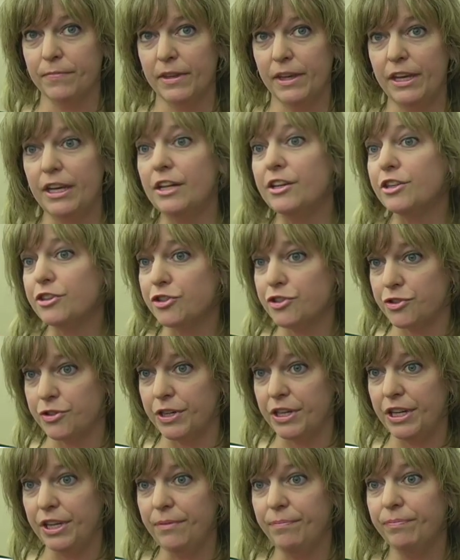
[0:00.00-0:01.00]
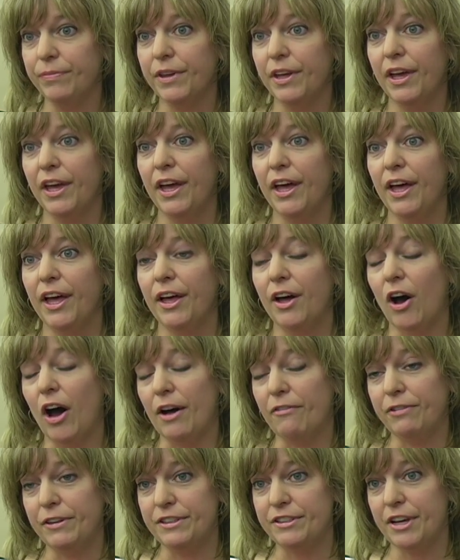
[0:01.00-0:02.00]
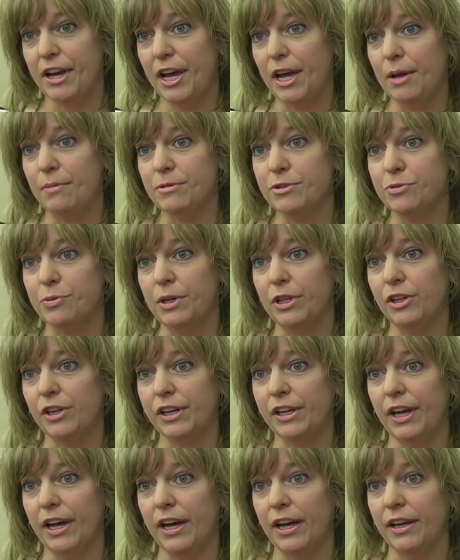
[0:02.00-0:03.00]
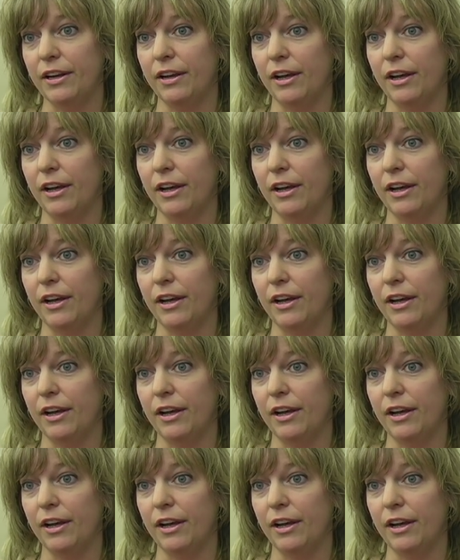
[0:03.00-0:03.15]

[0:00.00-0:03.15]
industry. Oftentimes we look at,